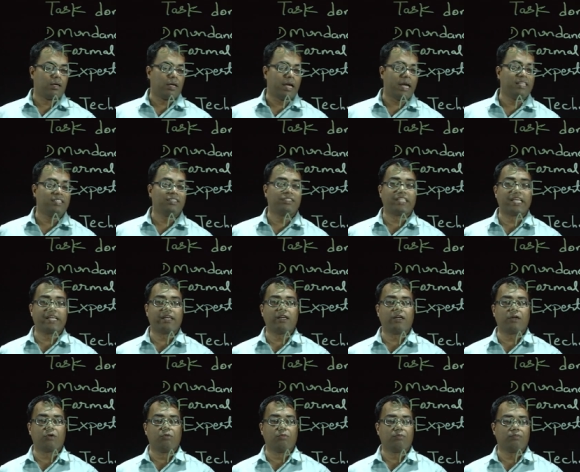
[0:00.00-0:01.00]
and in
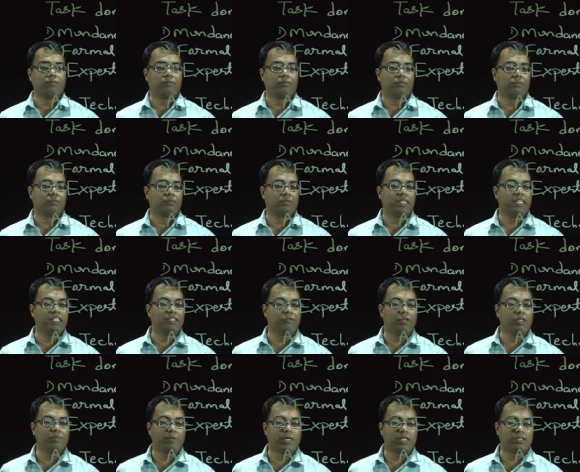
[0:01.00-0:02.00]
second room there is
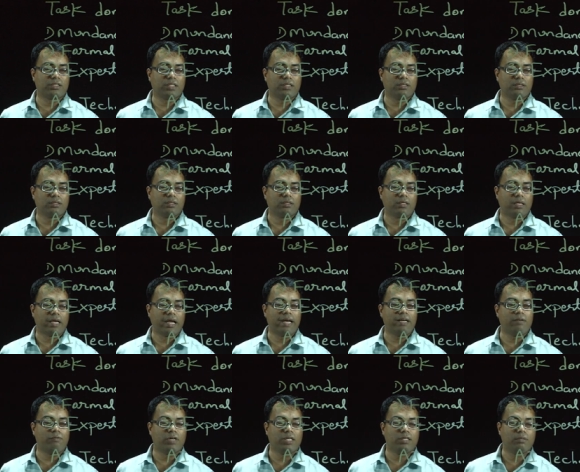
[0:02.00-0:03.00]
one person
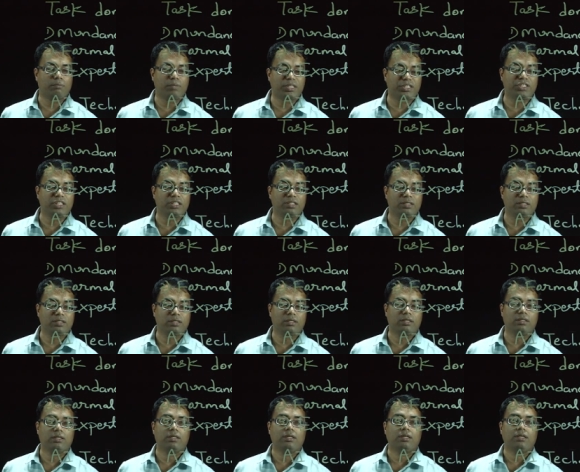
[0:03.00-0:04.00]
and one machine
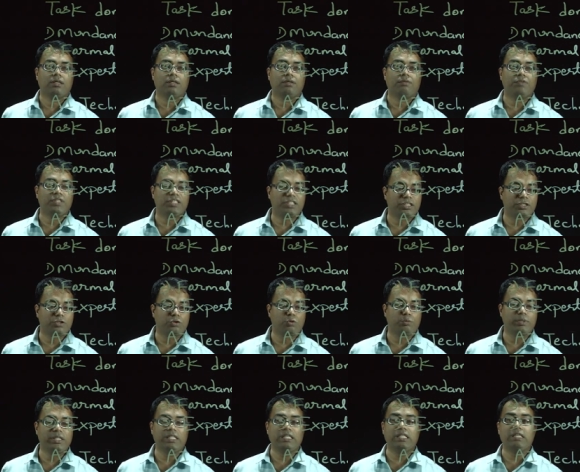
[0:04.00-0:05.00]
which is to
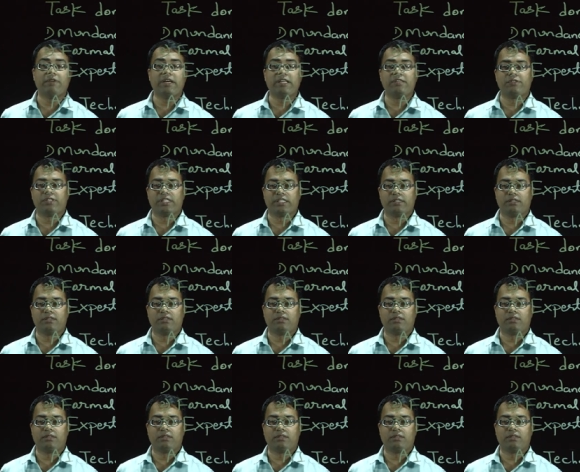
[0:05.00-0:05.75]
be evaluated.